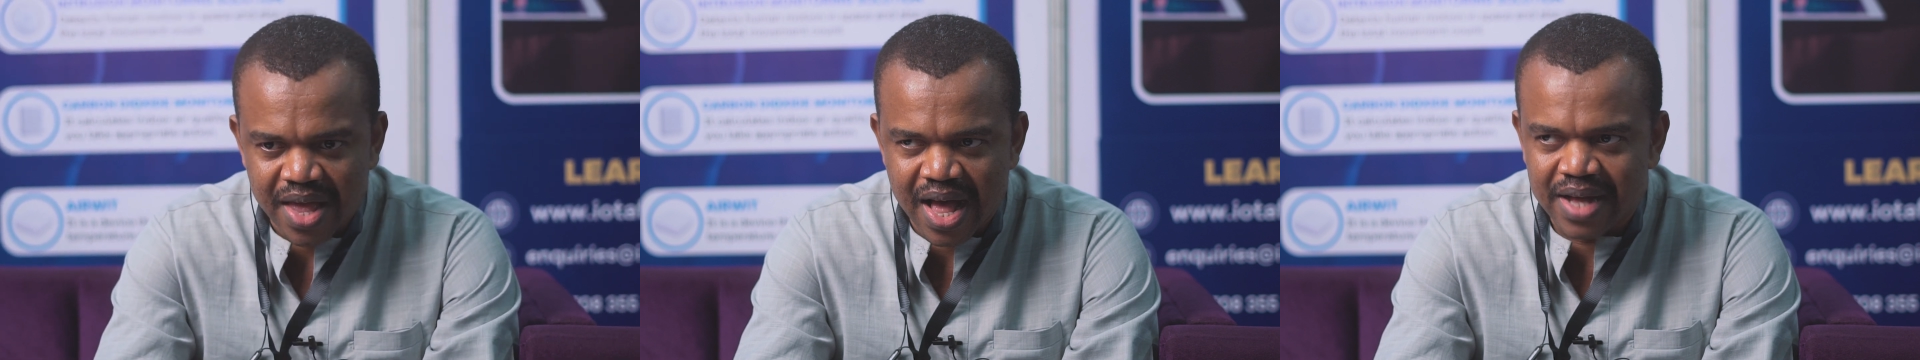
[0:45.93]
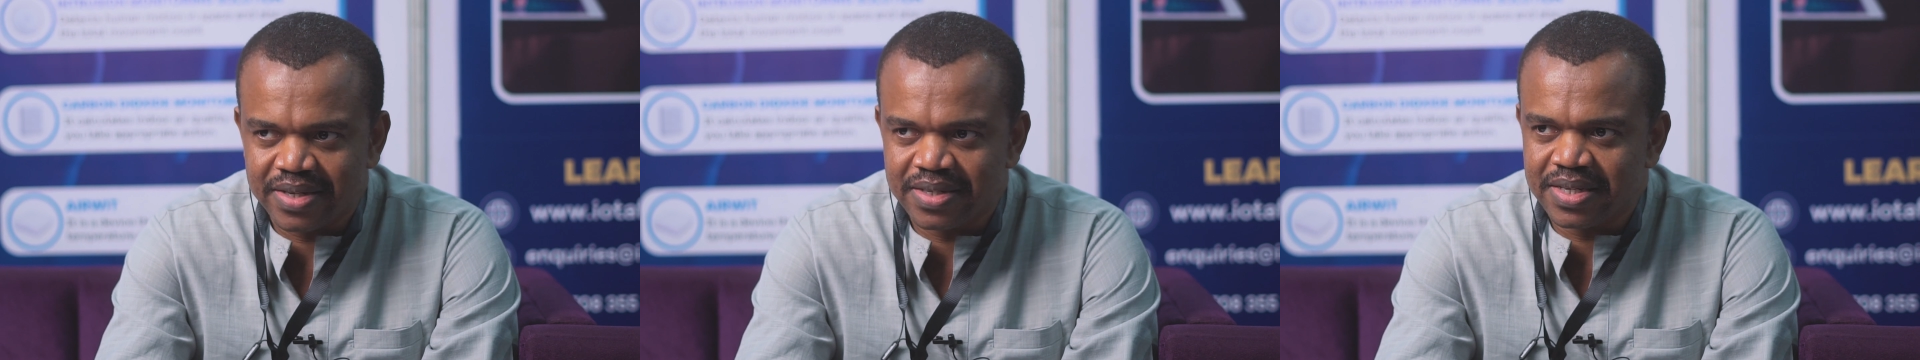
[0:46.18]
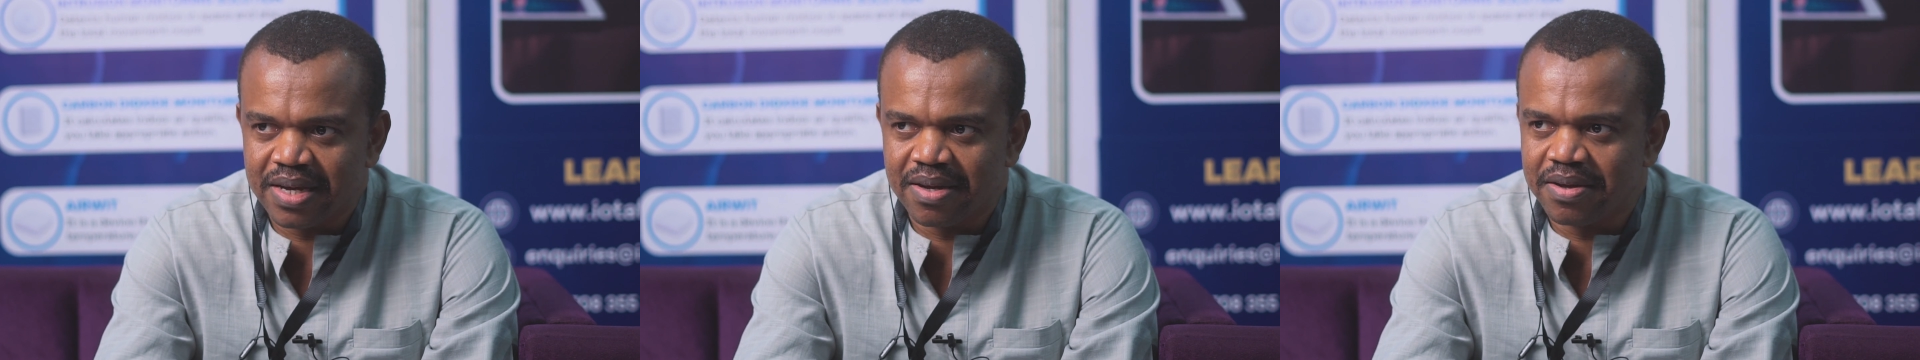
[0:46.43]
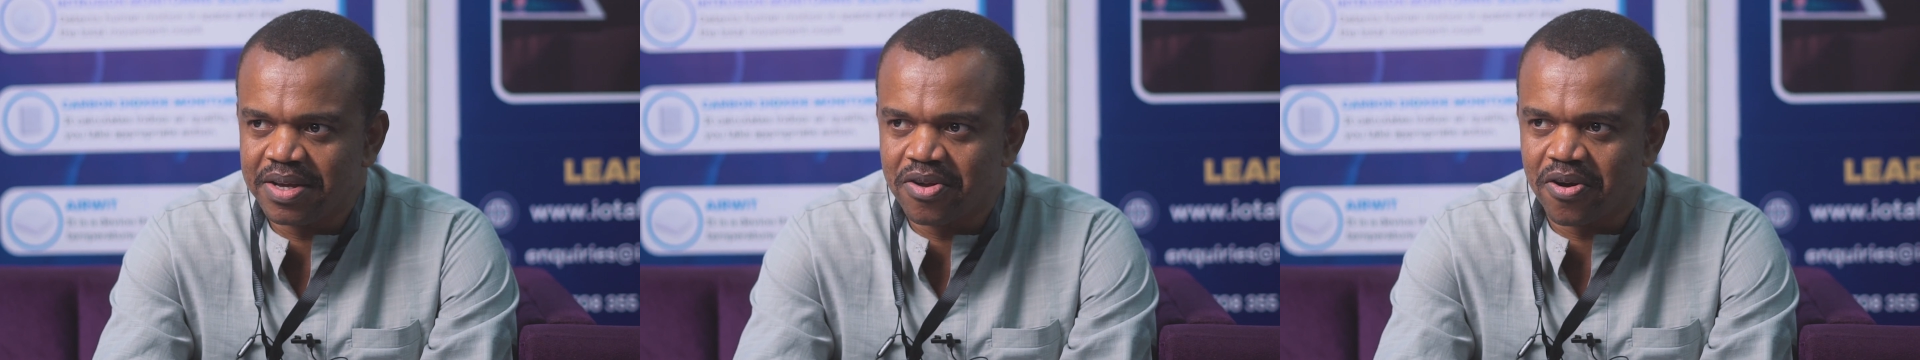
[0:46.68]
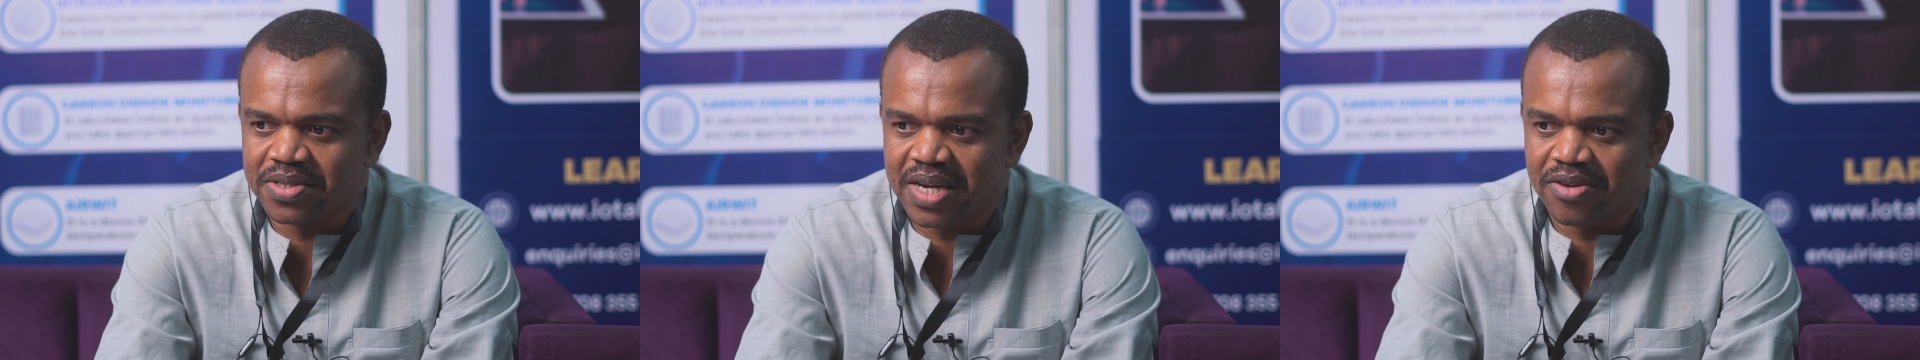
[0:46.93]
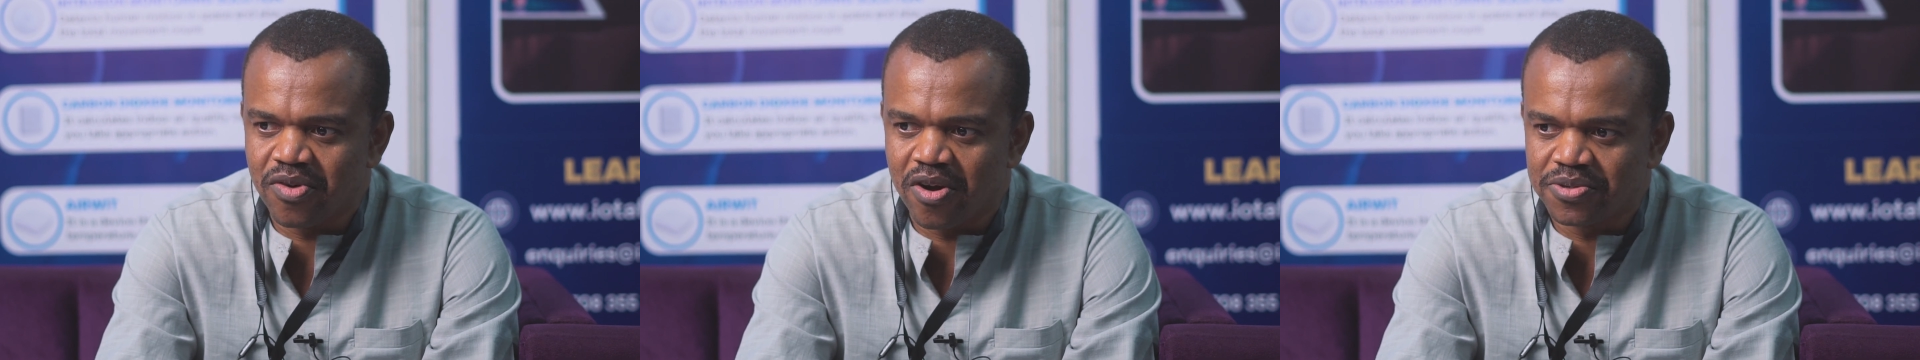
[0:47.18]
And, you know,
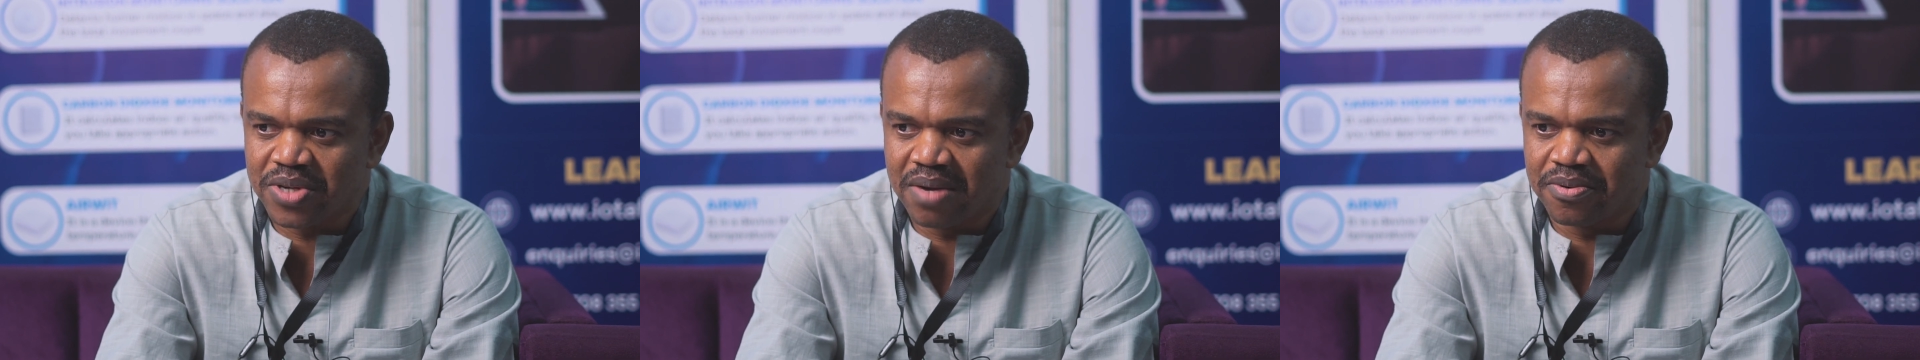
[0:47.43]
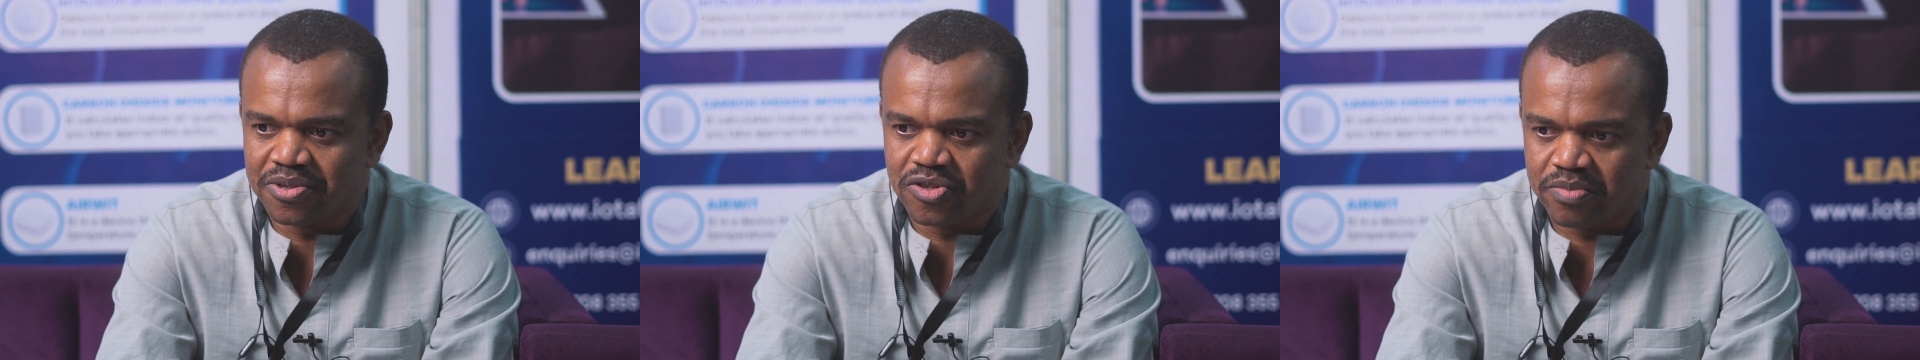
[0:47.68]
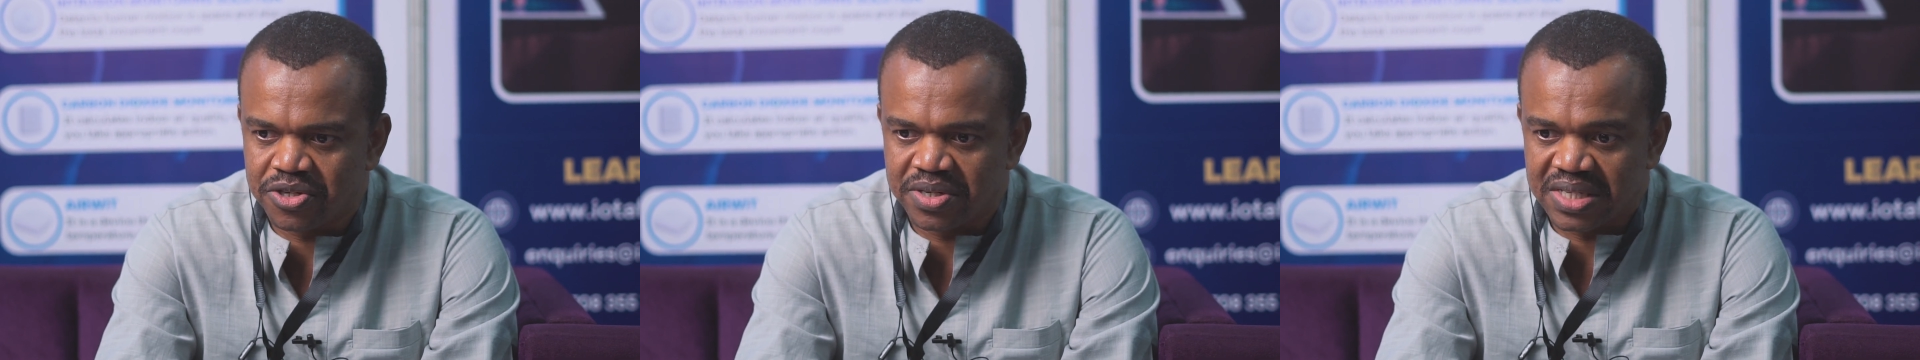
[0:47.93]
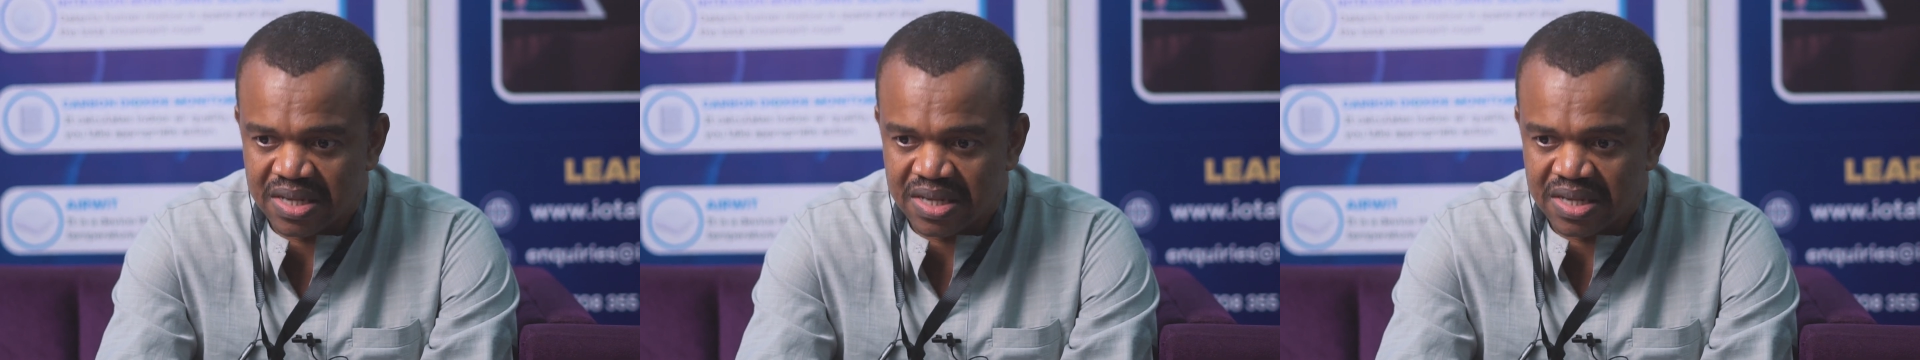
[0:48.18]
considering that you're also able to measure the